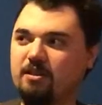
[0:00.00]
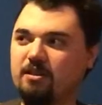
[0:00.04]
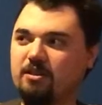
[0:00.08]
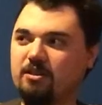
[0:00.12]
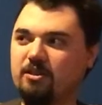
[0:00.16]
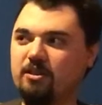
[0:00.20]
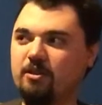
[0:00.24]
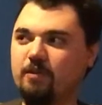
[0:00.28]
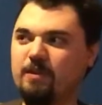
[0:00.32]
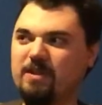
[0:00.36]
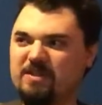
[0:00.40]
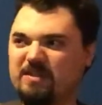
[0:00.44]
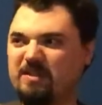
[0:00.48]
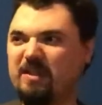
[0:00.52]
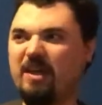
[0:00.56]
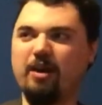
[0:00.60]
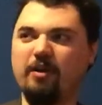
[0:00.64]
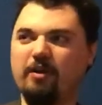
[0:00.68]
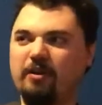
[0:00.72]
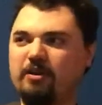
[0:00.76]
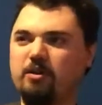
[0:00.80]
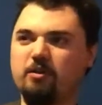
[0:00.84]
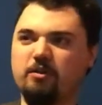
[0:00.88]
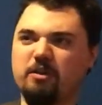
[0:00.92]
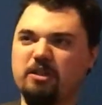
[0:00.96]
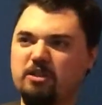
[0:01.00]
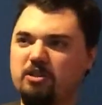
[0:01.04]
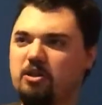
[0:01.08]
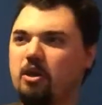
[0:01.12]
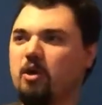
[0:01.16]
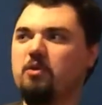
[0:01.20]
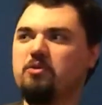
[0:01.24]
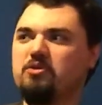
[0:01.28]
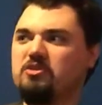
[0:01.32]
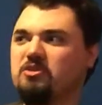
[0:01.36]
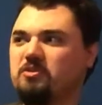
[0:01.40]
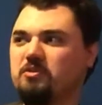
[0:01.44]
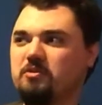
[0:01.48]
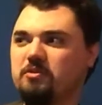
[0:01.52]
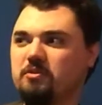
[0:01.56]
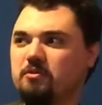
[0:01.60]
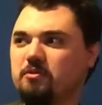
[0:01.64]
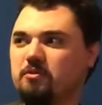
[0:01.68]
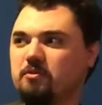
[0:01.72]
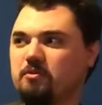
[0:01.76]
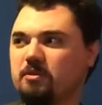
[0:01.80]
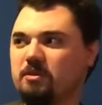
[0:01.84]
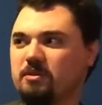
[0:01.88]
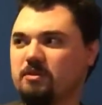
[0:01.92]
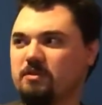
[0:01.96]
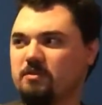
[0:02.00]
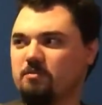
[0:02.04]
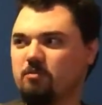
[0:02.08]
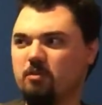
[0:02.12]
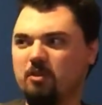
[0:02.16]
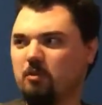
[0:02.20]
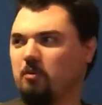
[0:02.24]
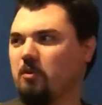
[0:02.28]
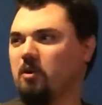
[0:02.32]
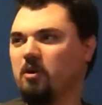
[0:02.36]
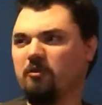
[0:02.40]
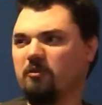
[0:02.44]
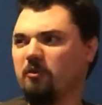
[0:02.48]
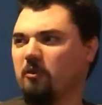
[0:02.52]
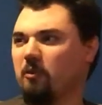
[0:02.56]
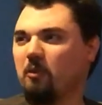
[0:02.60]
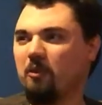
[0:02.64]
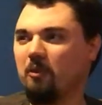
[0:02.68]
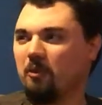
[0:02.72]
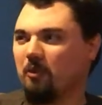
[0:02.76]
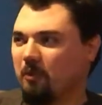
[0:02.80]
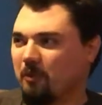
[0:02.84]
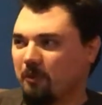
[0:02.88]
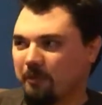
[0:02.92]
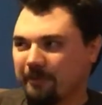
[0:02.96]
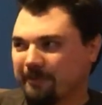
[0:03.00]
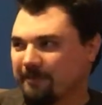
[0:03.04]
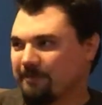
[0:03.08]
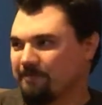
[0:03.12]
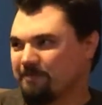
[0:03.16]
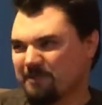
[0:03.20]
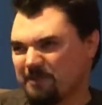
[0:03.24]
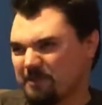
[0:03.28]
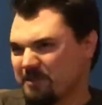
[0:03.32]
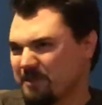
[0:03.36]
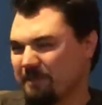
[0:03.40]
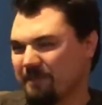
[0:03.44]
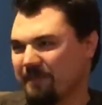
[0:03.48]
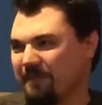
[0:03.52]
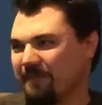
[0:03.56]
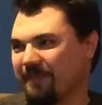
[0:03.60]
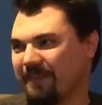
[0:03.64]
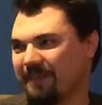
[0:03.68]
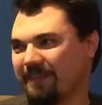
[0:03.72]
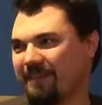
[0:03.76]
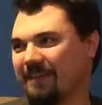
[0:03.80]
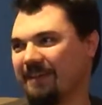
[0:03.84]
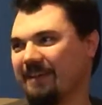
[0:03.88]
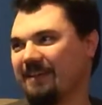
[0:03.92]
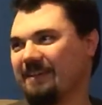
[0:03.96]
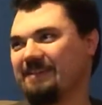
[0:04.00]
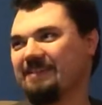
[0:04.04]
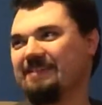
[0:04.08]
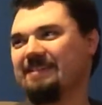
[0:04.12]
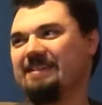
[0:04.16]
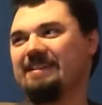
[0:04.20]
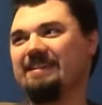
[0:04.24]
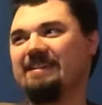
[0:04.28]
you know, his karaoke go to is "What a Wonderful World" or something like that.